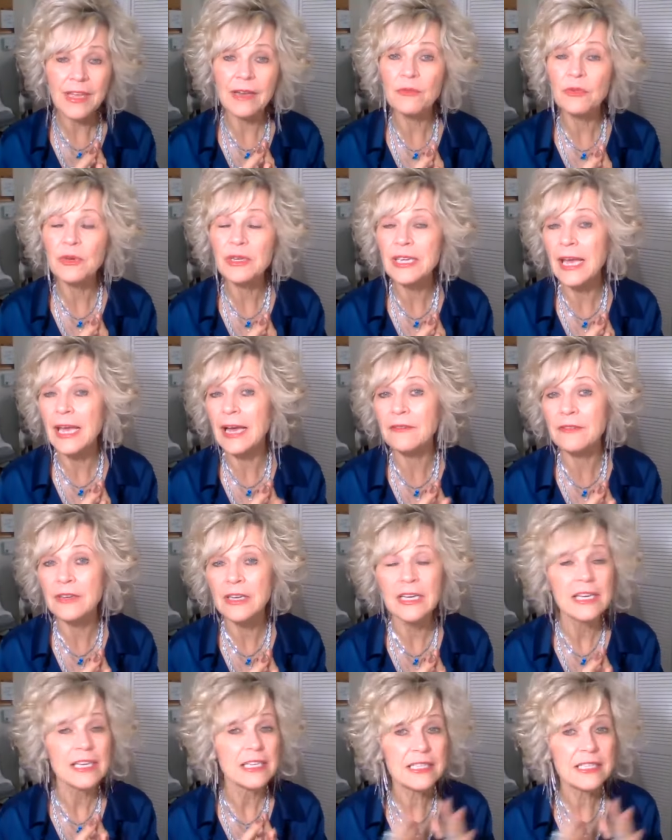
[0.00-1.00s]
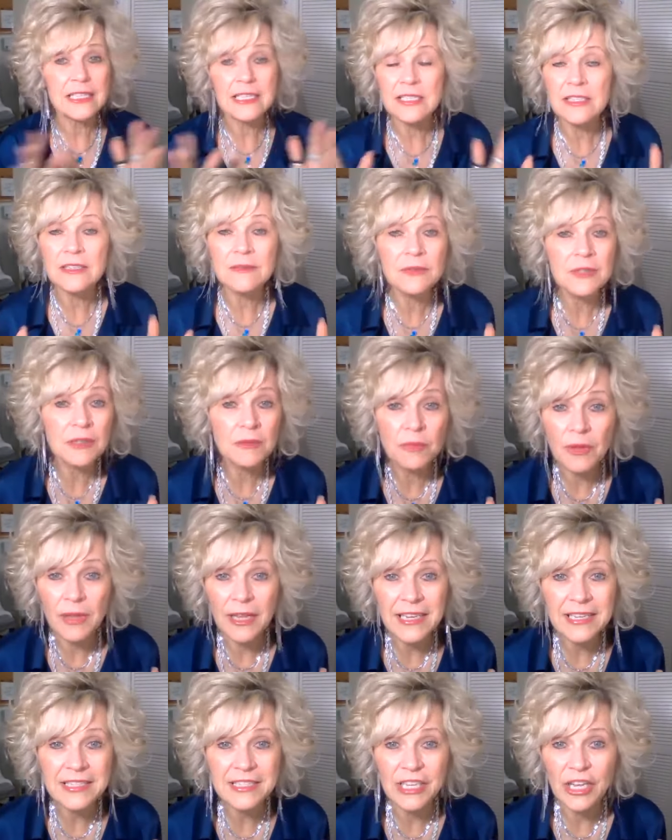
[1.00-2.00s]
And we have systems in
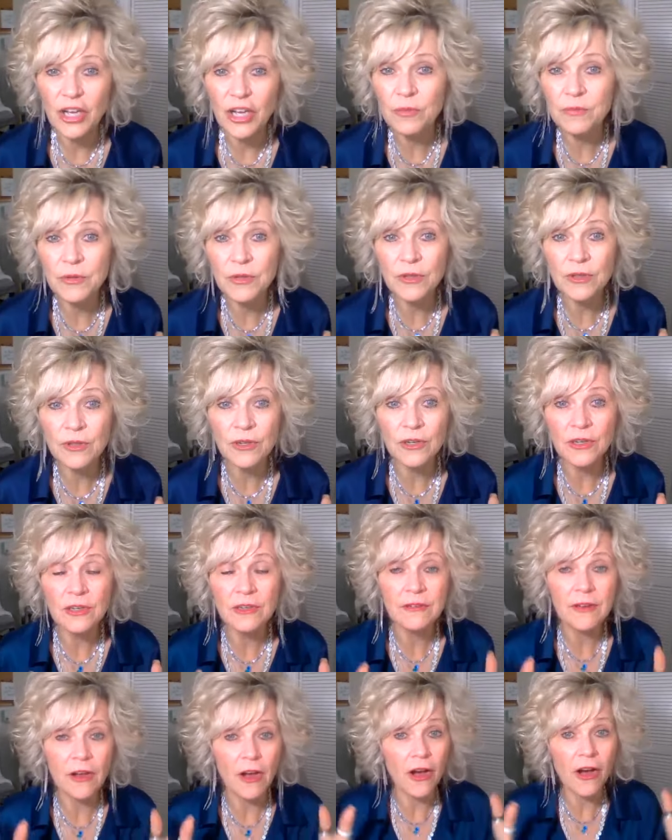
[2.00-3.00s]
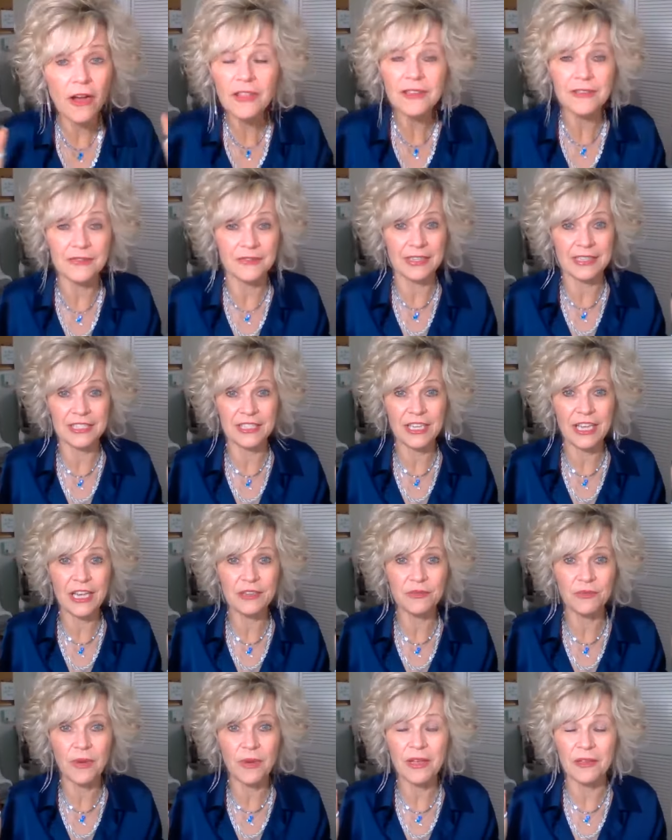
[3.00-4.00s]
place to help you learn all of this
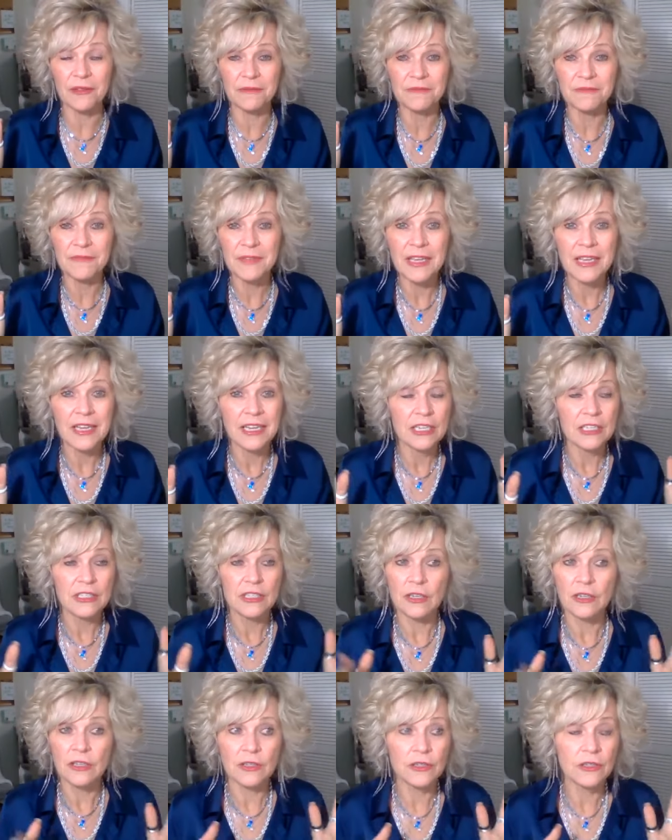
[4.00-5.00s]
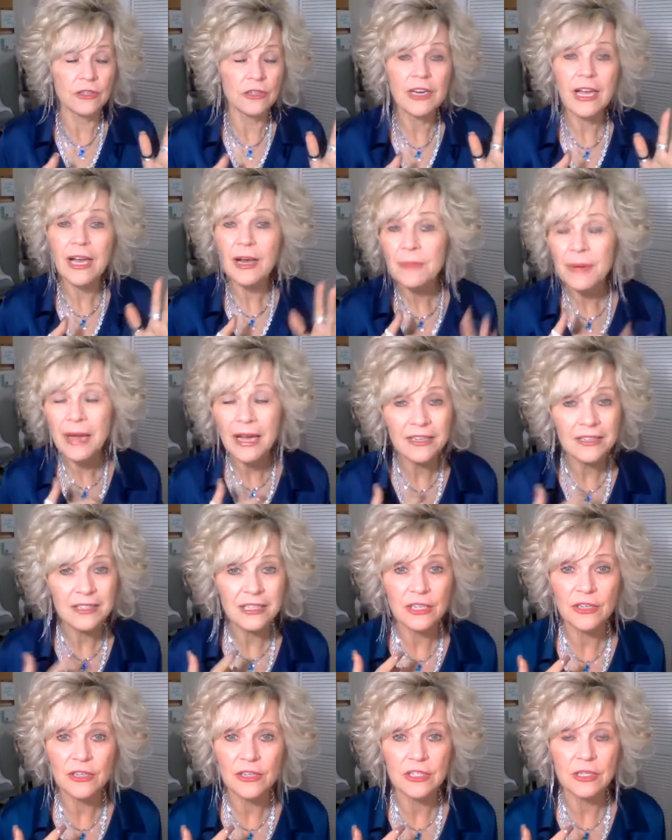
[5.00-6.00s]
as well, to learn about
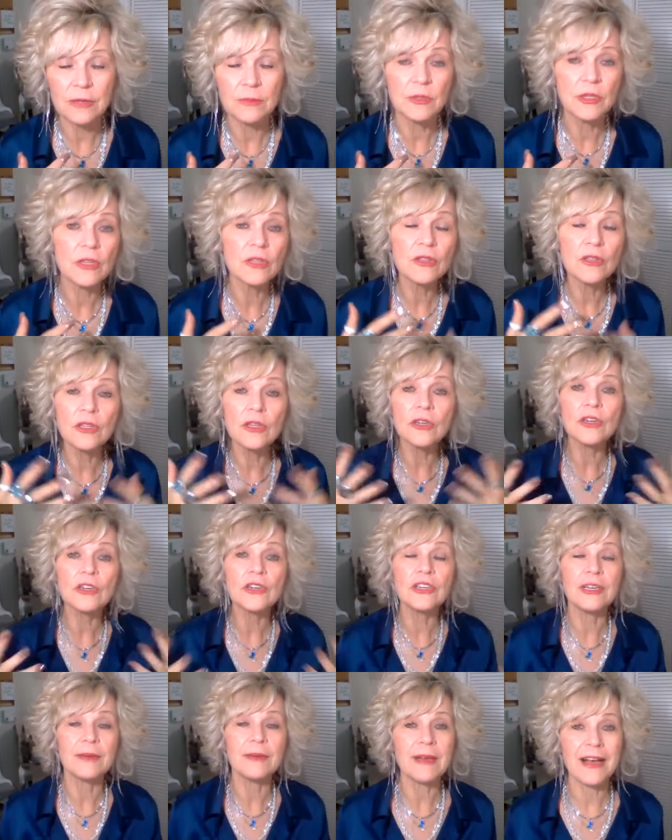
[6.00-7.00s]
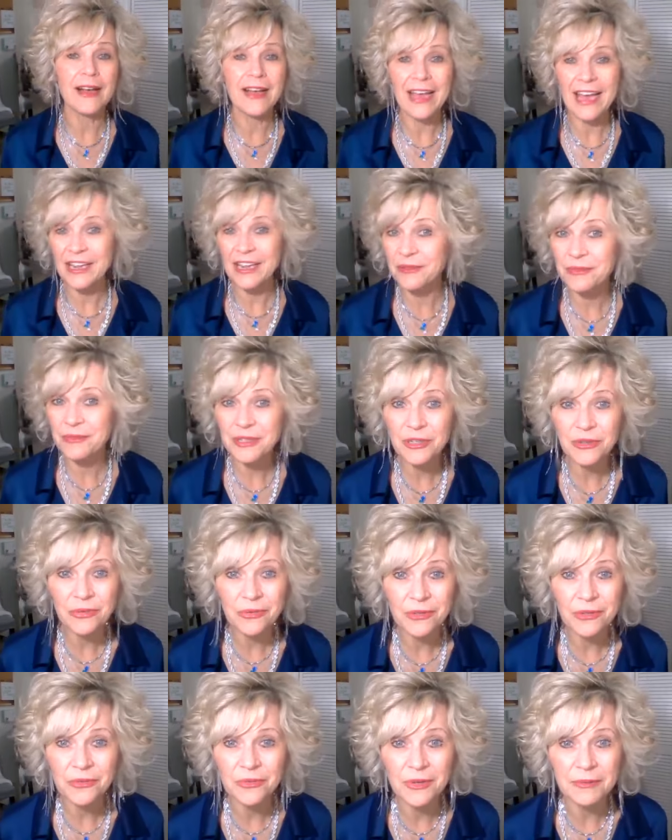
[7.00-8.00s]
leadership, to learn about how to
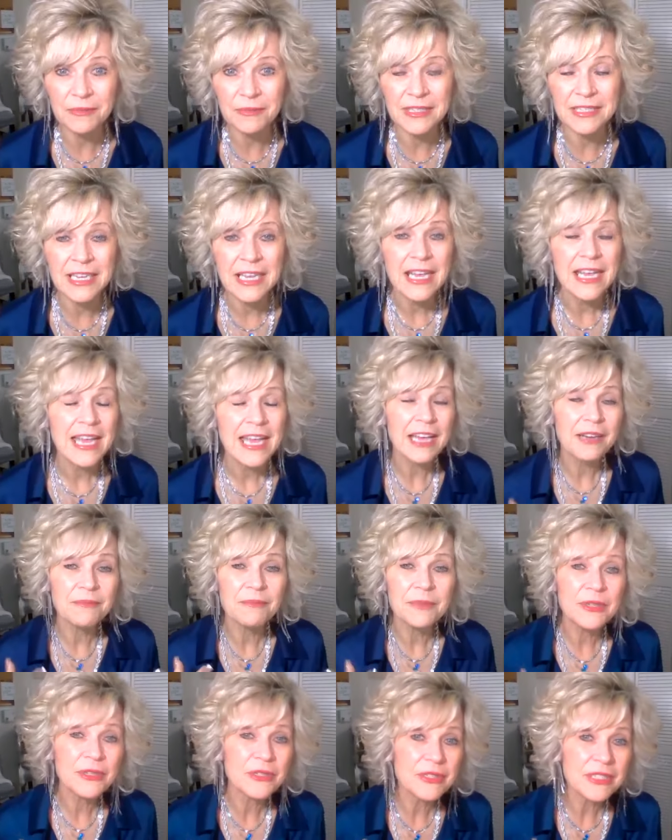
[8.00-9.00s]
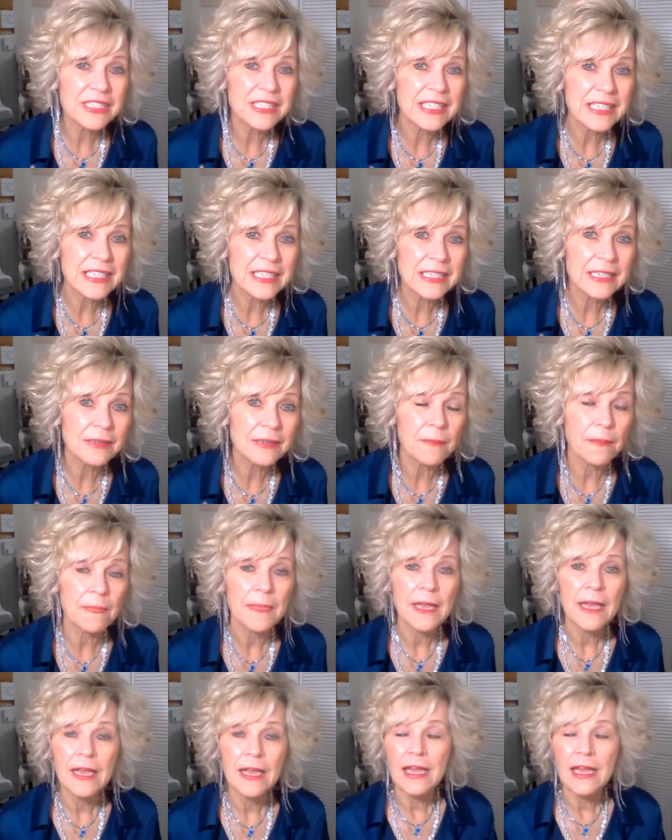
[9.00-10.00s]
recruit women and build a team